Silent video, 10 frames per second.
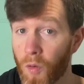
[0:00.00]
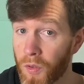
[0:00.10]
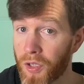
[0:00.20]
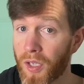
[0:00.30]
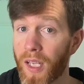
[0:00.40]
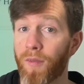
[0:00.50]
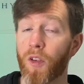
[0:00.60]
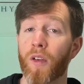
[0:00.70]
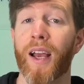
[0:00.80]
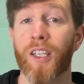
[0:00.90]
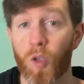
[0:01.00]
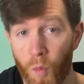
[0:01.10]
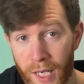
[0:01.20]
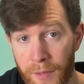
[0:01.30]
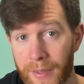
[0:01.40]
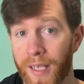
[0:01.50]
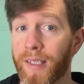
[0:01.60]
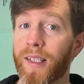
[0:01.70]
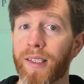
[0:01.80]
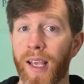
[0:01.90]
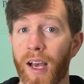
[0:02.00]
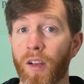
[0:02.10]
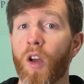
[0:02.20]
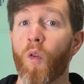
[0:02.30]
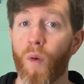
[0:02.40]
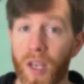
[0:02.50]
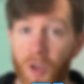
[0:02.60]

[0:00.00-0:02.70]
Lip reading: also give you a 20% discount when